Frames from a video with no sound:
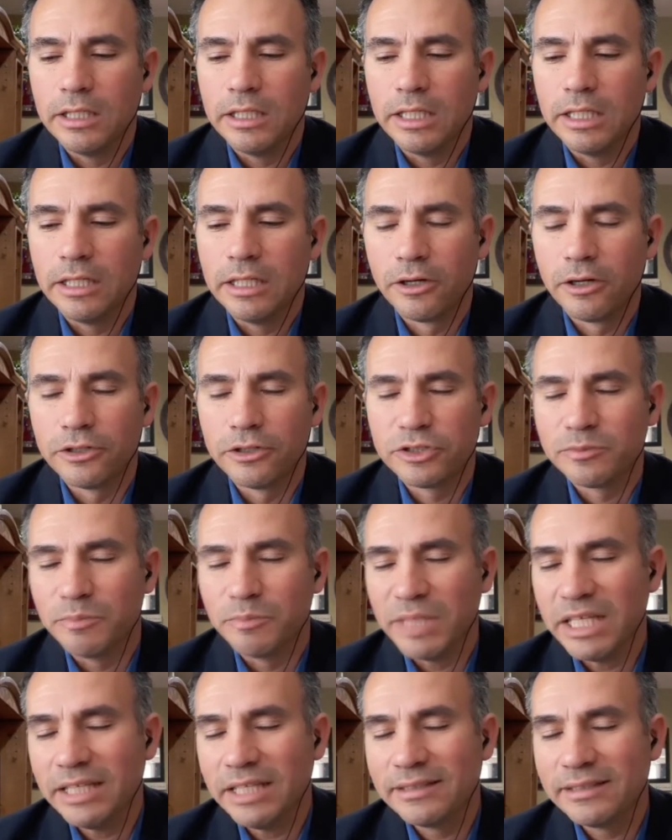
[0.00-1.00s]
it hurts
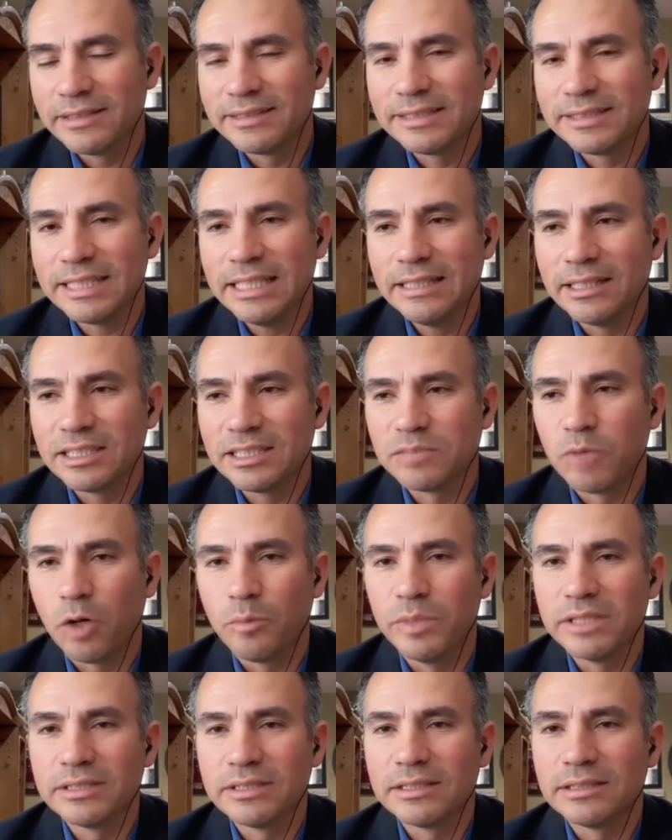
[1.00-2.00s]
me to see that
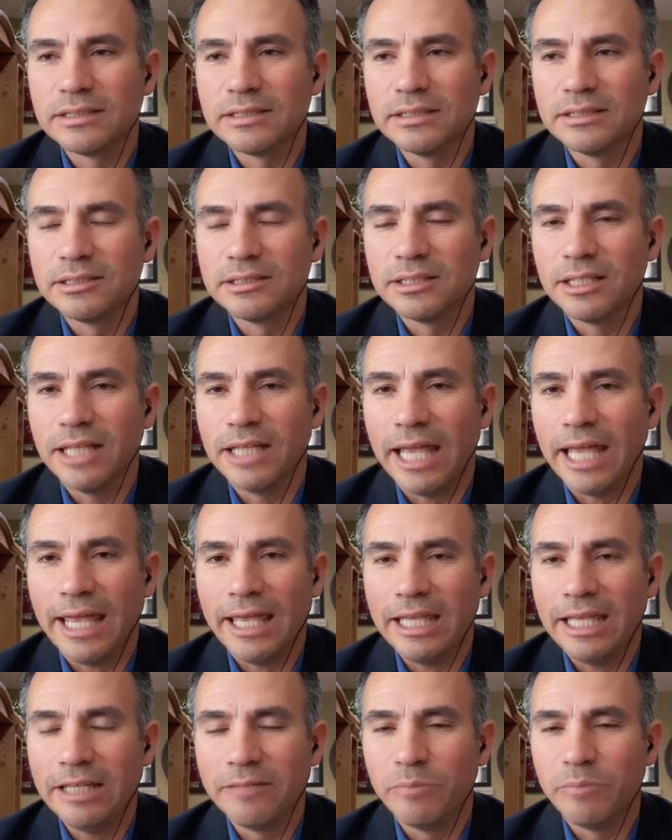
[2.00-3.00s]
small businesses
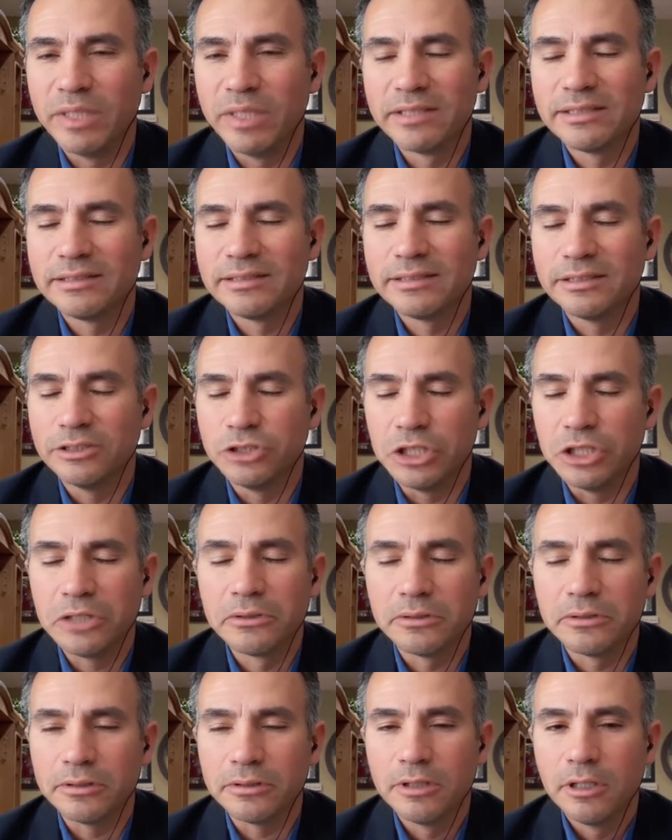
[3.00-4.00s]
in business in
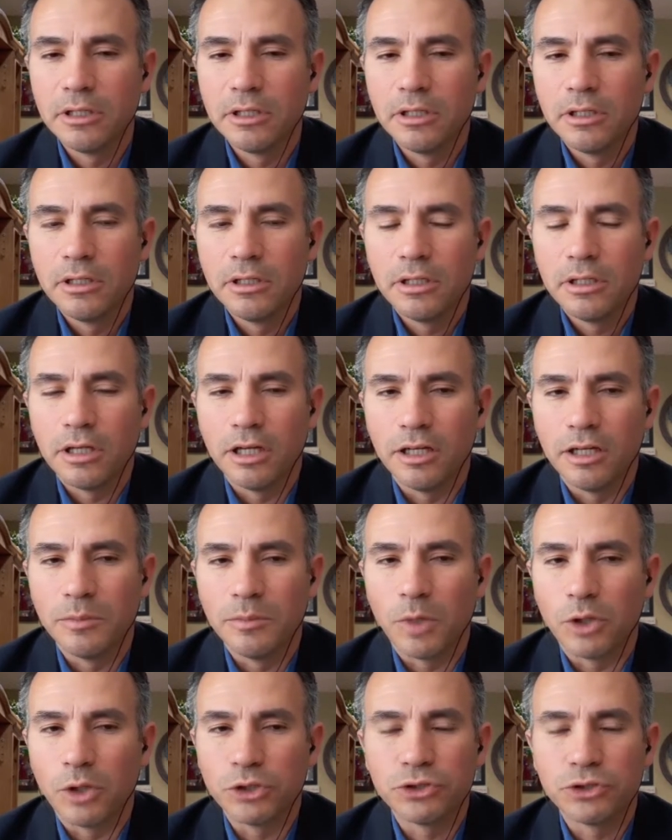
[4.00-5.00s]
general
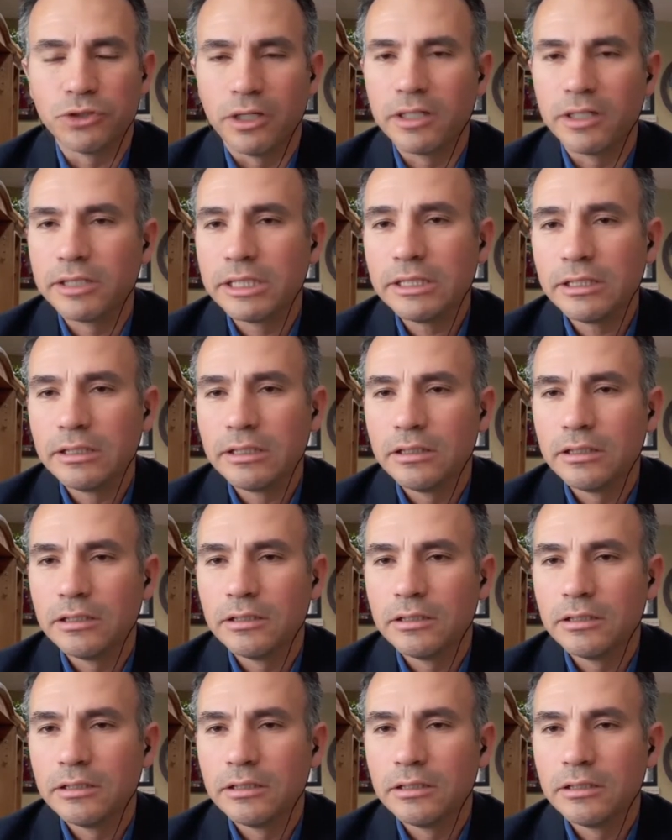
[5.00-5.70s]
are struggling,